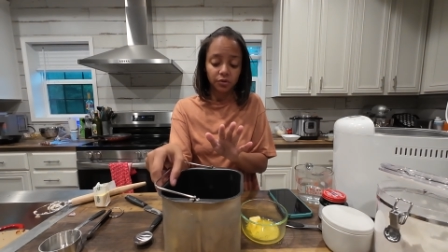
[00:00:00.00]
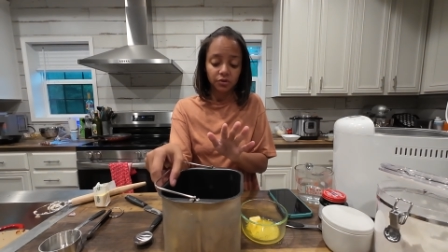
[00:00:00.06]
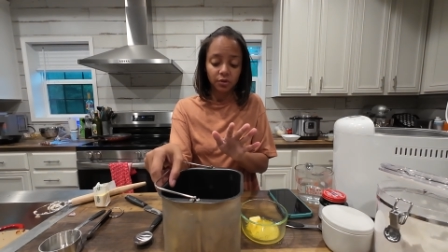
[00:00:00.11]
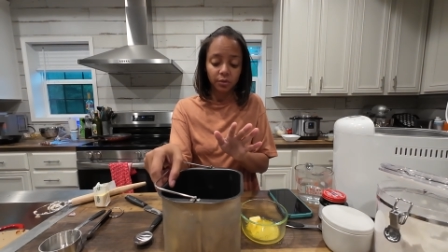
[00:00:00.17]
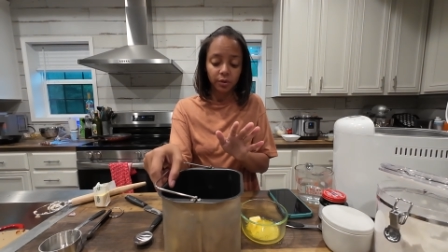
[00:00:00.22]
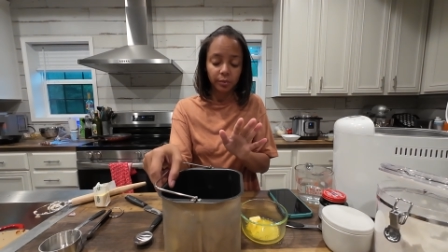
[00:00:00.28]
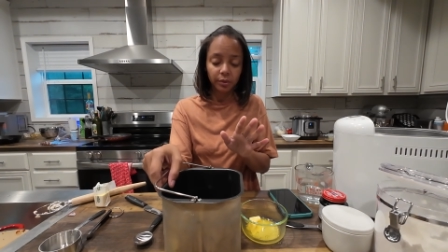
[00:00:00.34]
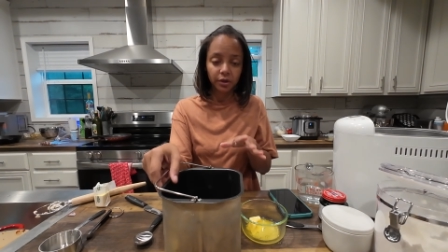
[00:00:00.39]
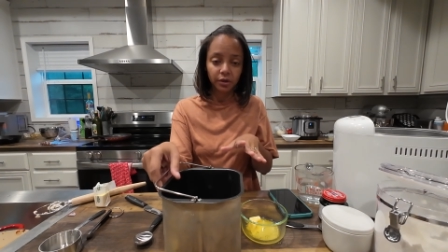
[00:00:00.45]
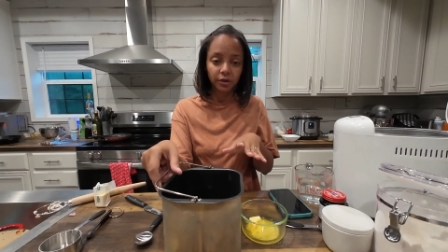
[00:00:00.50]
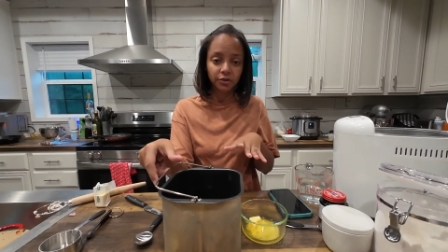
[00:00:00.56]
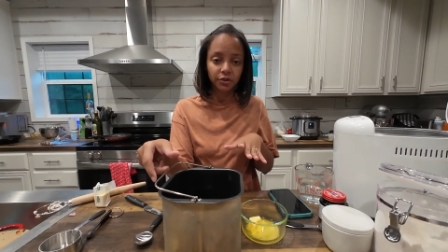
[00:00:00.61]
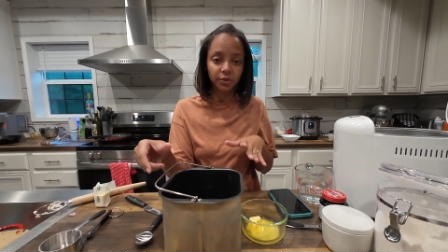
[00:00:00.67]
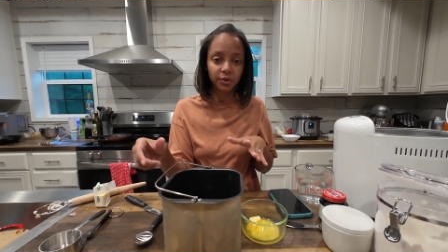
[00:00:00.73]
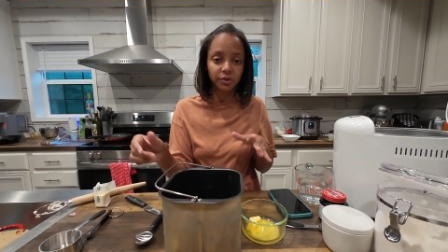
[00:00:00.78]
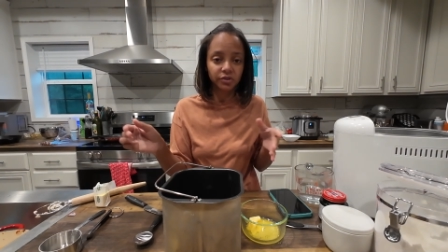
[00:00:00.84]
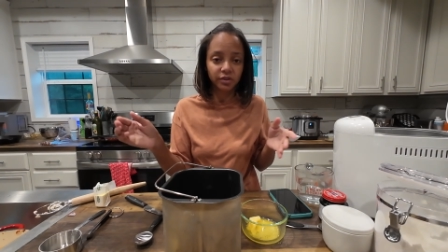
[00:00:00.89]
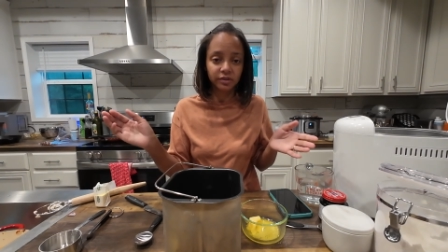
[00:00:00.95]
So what we're going to
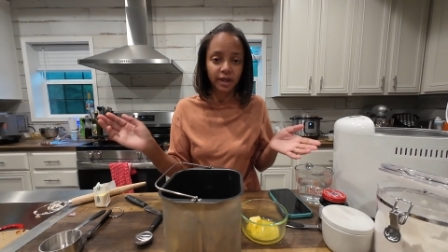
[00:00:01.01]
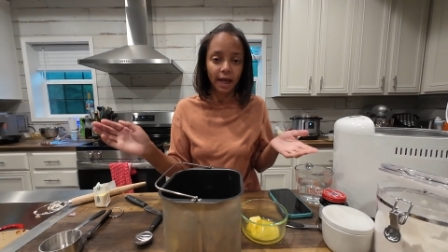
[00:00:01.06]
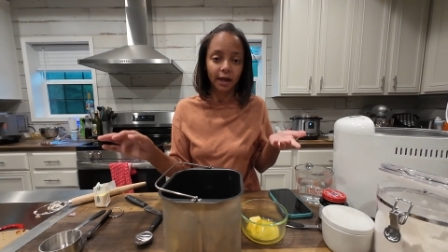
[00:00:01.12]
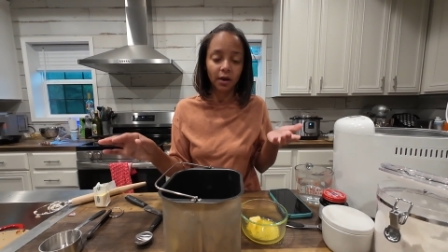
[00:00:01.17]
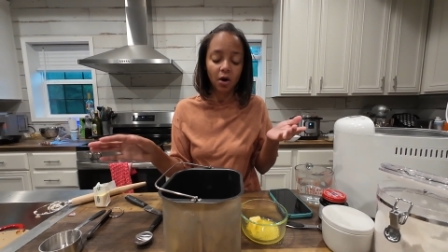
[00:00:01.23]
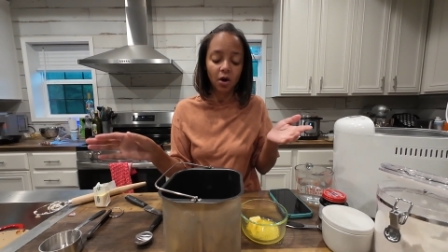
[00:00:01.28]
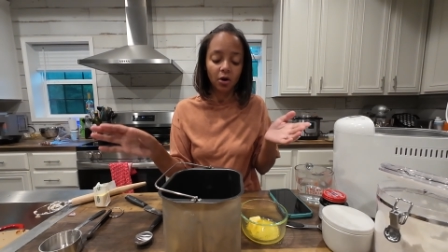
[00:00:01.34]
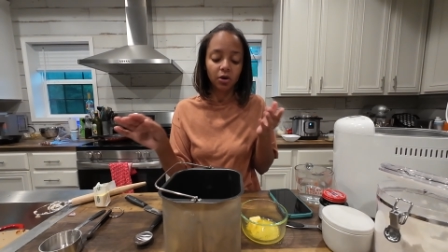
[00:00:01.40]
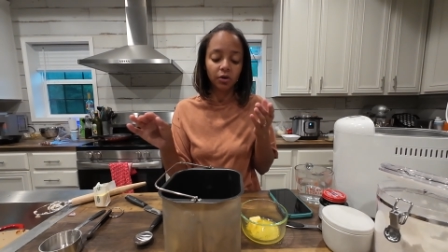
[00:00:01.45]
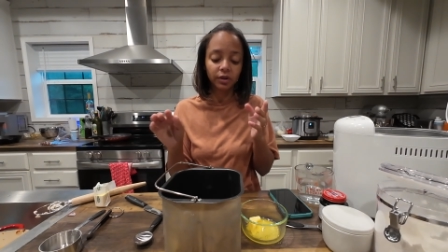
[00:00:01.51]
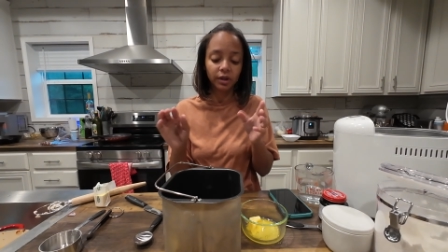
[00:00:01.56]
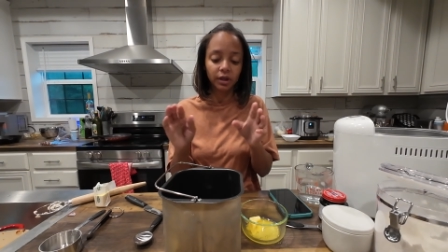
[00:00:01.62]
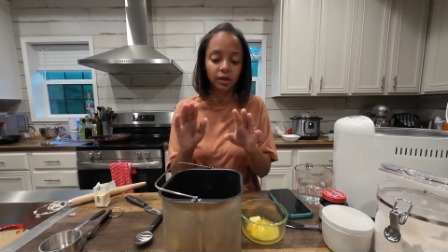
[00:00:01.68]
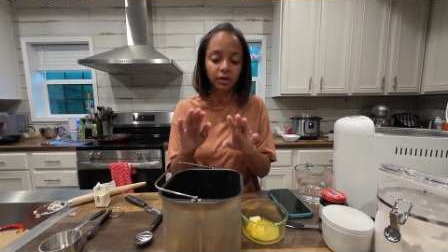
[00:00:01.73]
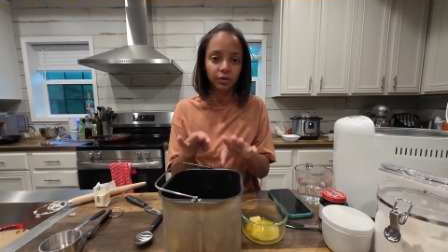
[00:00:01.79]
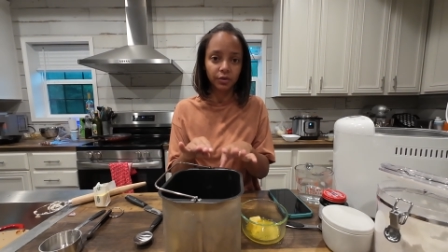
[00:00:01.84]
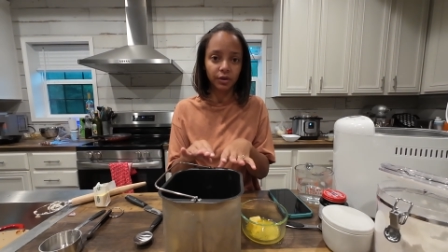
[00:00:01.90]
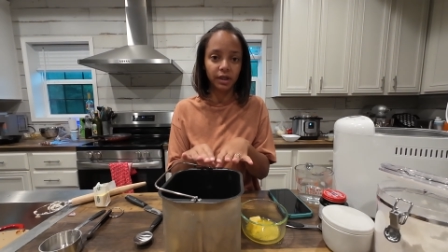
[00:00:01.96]
do is just add all
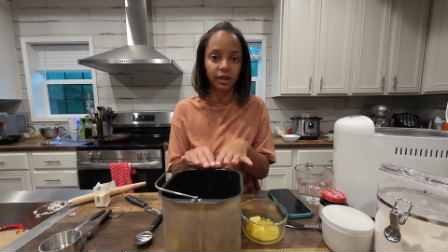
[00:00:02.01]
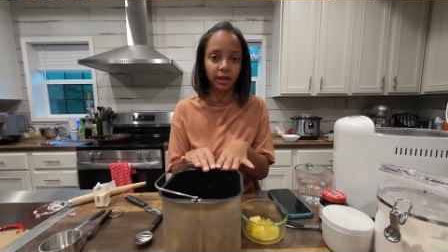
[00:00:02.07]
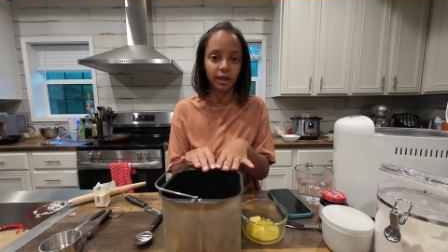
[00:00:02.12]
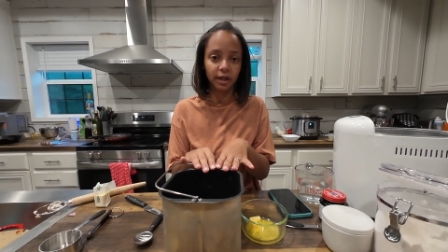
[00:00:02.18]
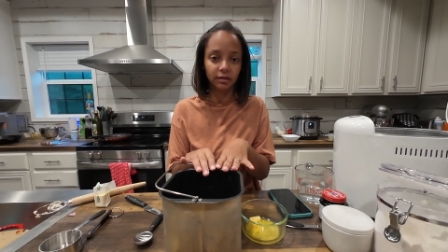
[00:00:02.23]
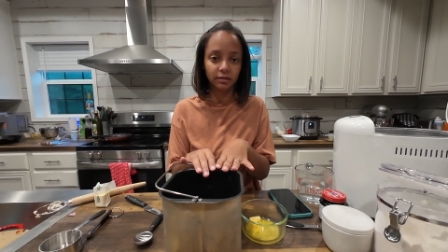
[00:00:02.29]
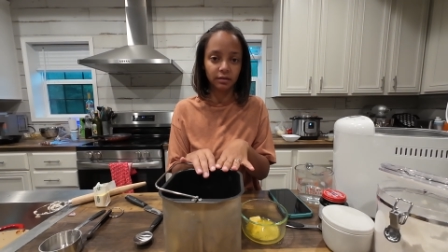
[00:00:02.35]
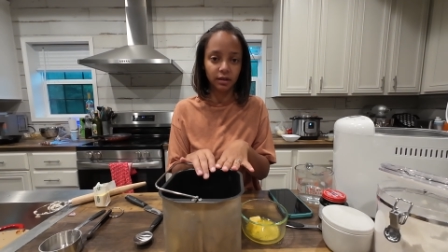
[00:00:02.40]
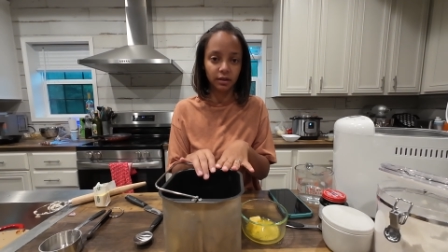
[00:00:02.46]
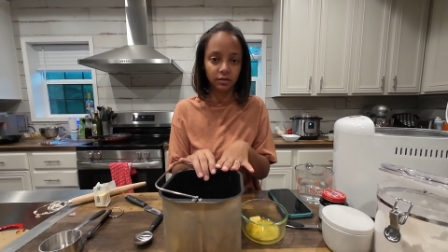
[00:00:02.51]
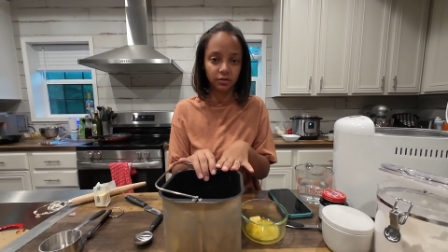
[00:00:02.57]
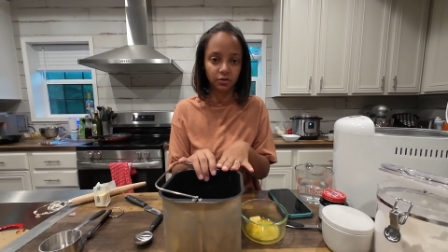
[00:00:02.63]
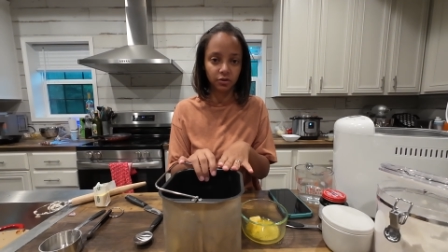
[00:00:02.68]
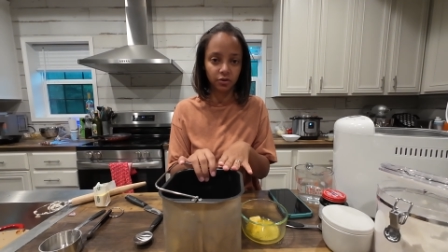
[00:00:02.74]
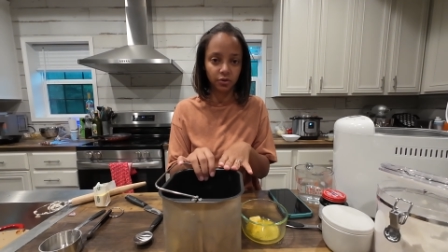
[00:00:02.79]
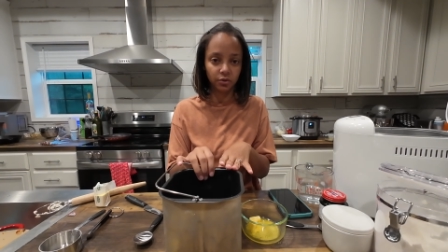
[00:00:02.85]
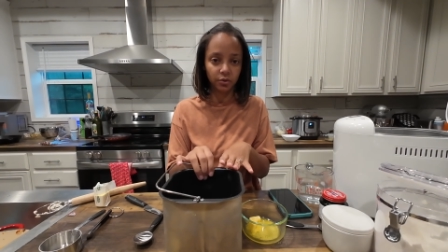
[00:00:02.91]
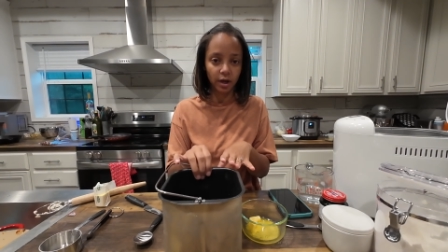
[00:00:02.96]
the ingredients into